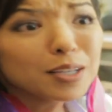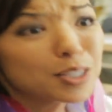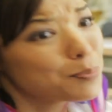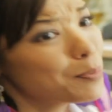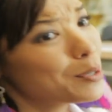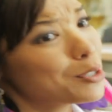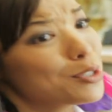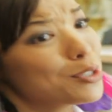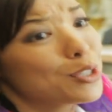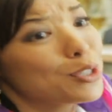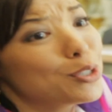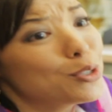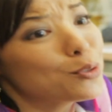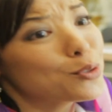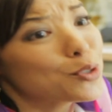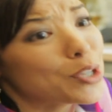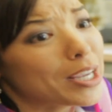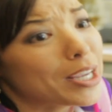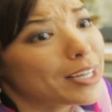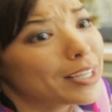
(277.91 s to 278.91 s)
especially
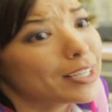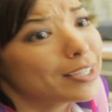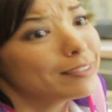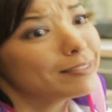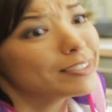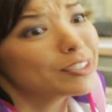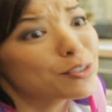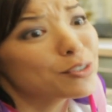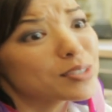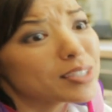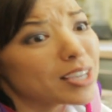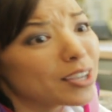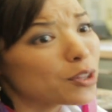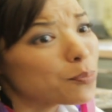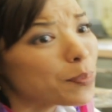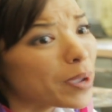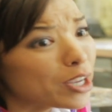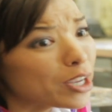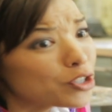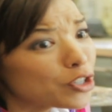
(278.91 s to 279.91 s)
you, Shady, and you
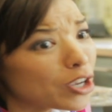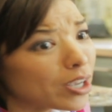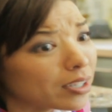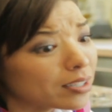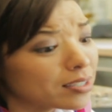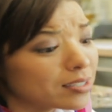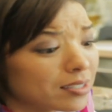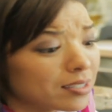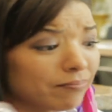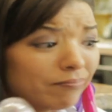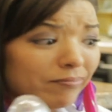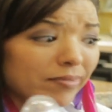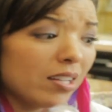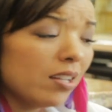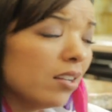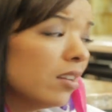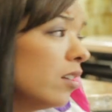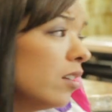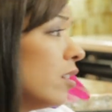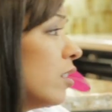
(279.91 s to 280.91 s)
sign the paychecks.
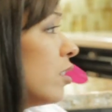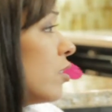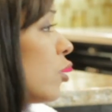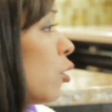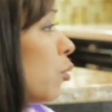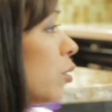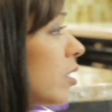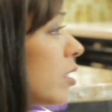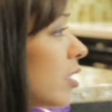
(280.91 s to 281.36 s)
So